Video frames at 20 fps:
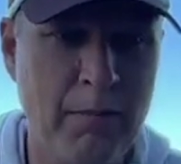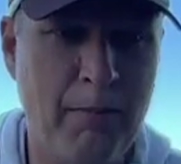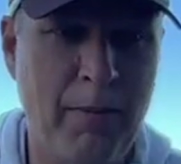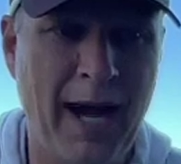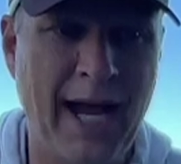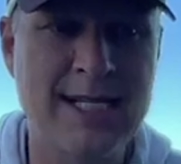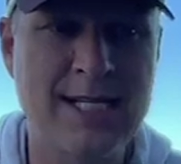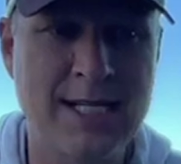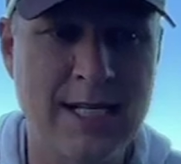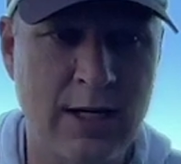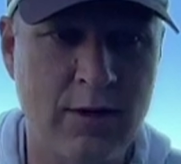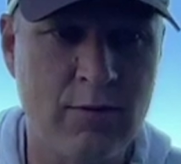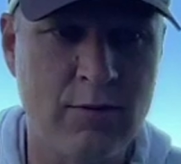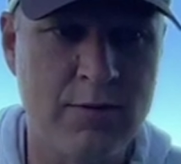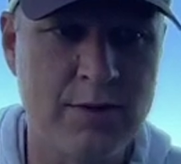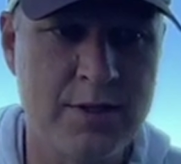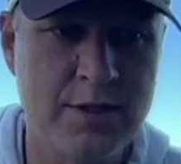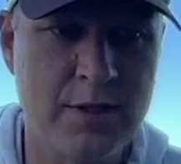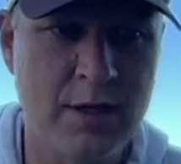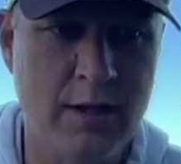
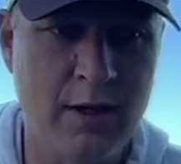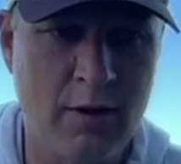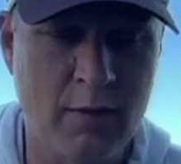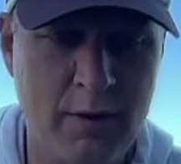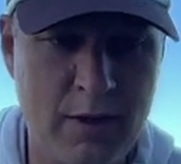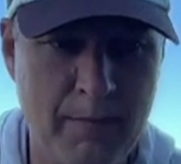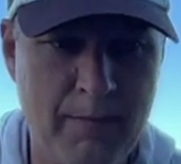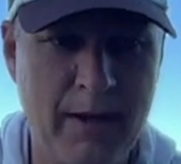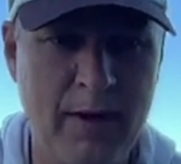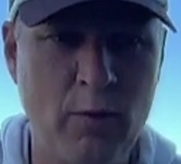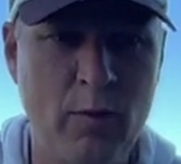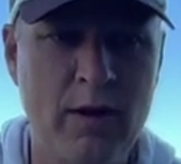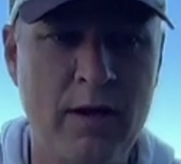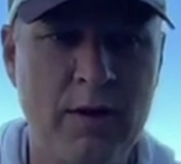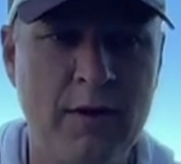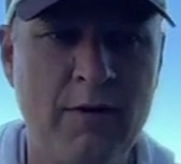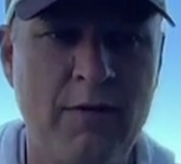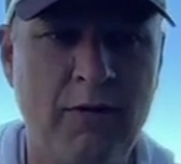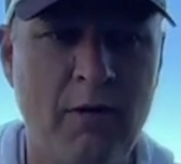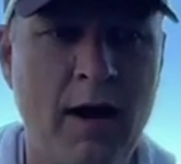bicycles, with the big wheel
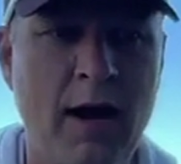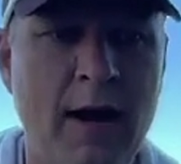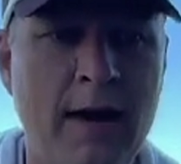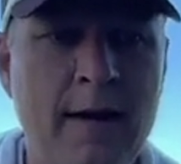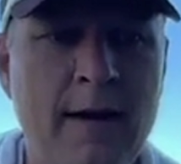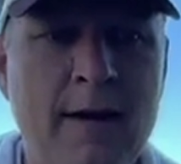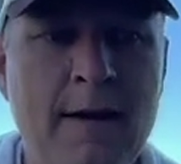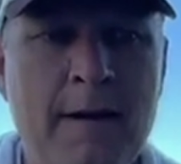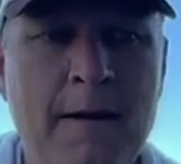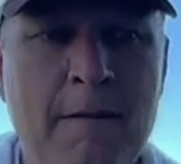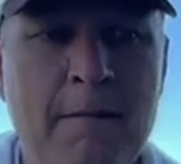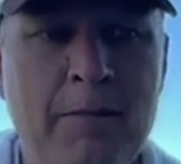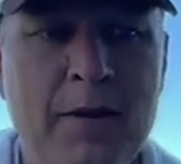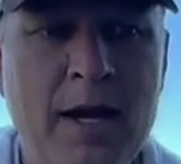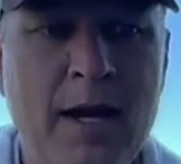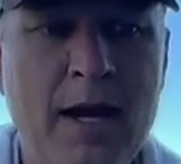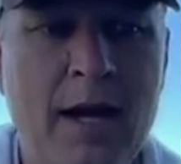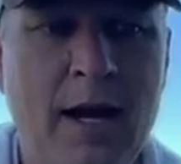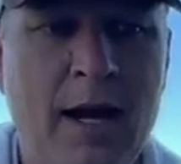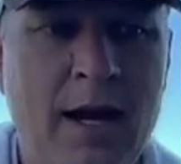in the front.
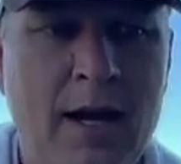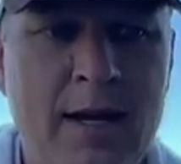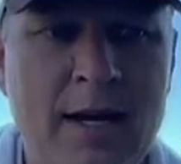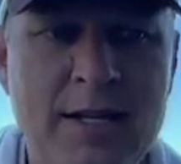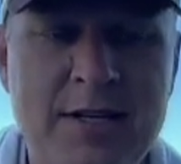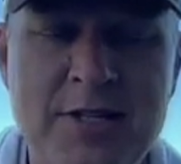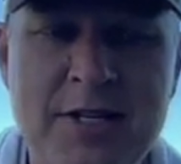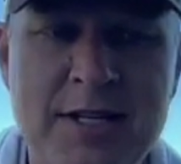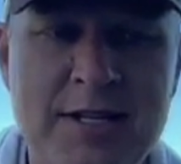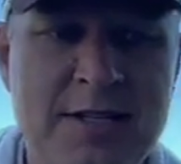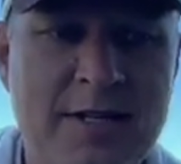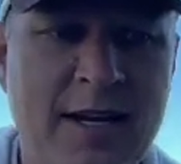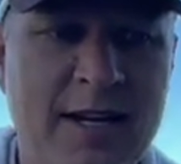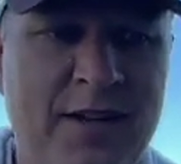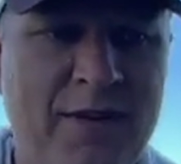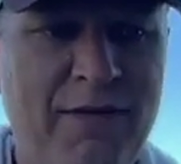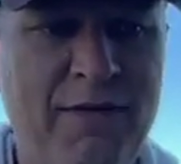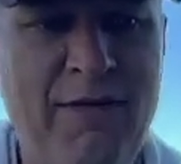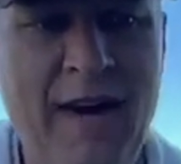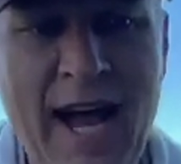
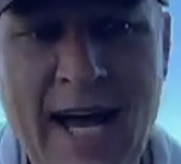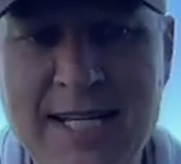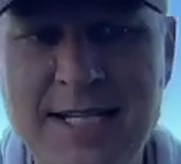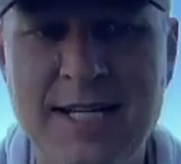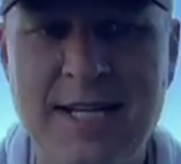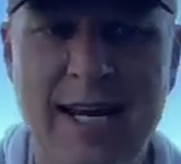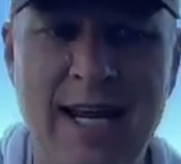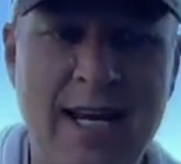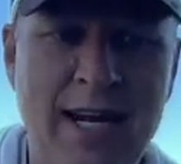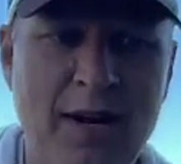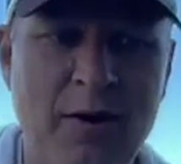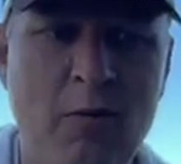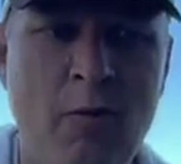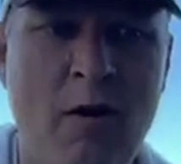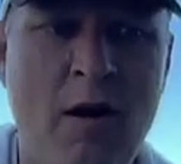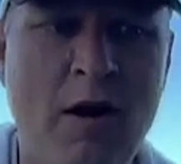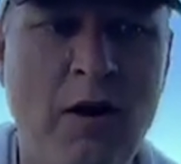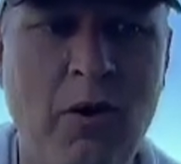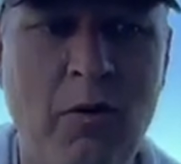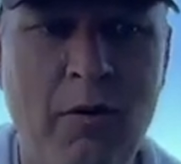It's fascinating to
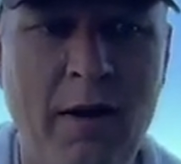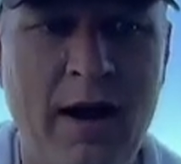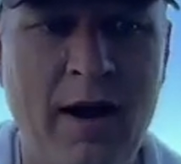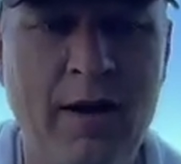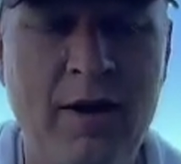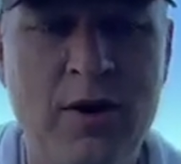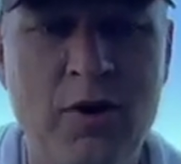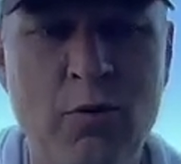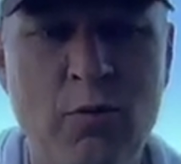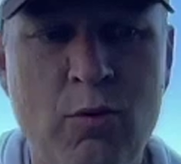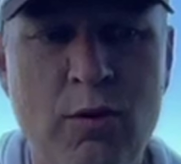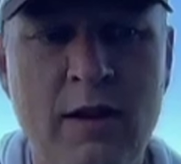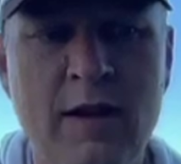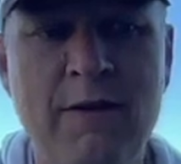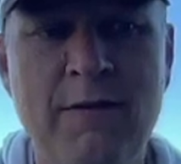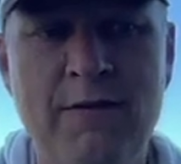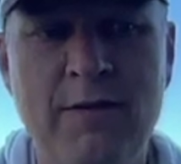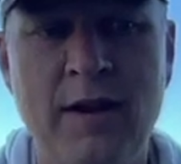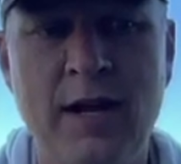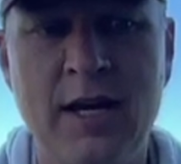walk around, and you really
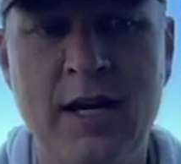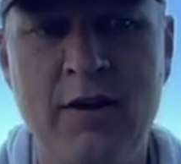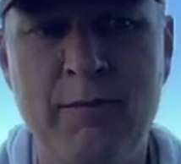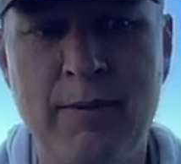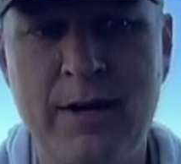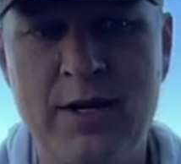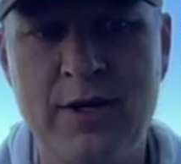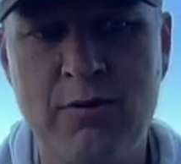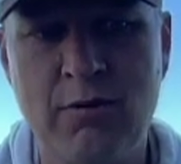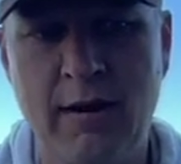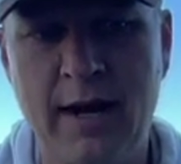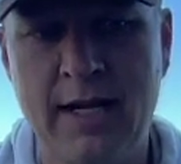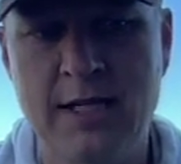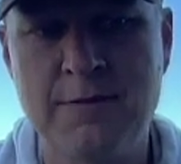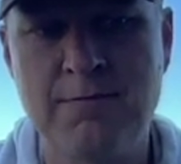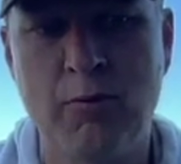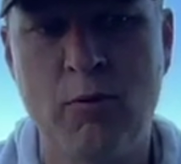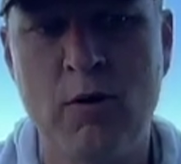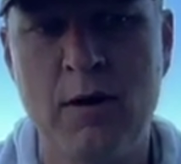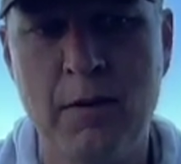feel like you've been
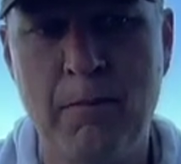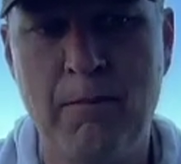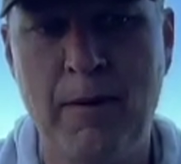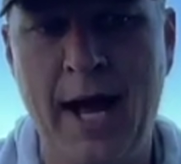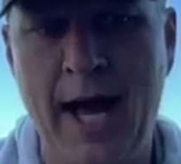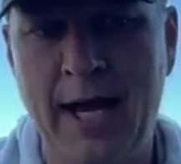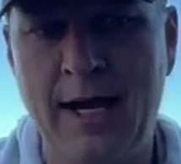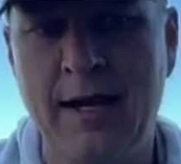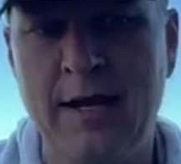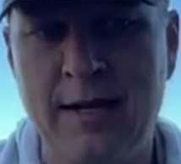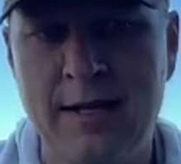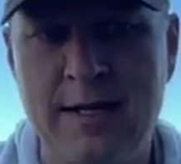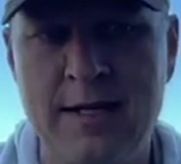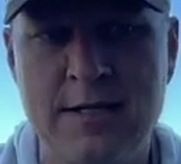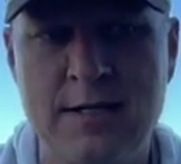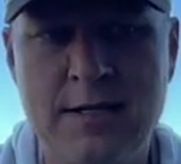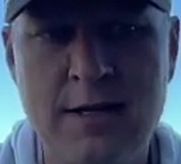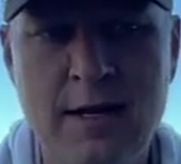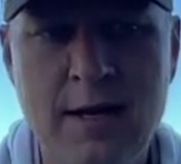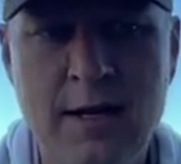transported back into
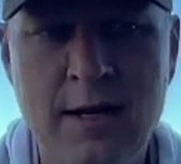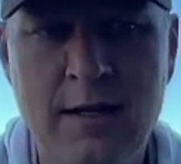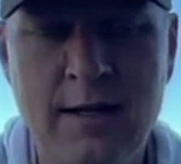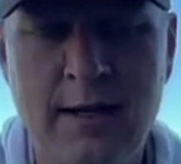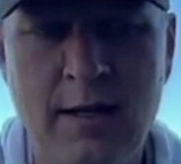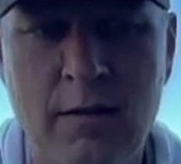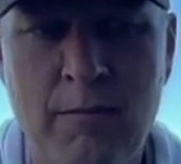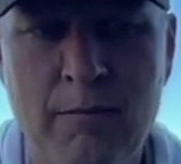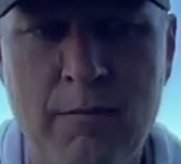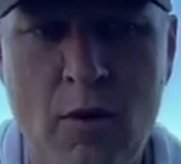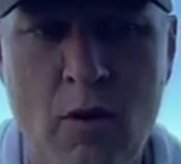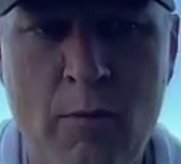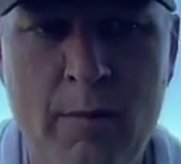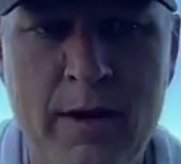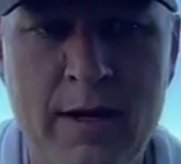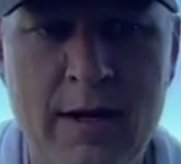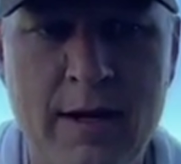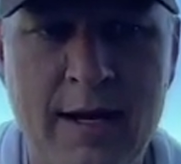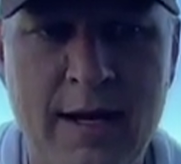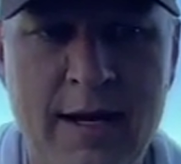this little
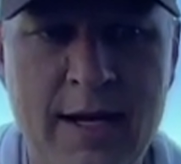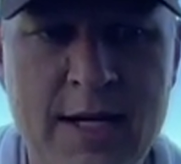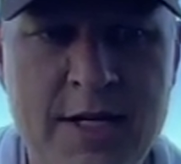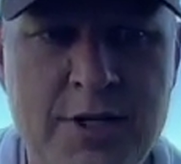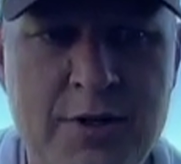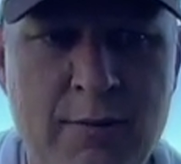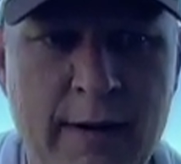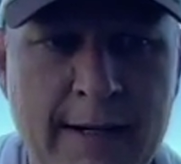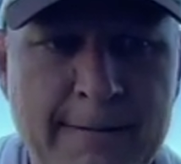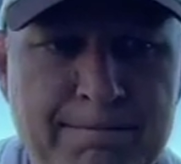moment in history.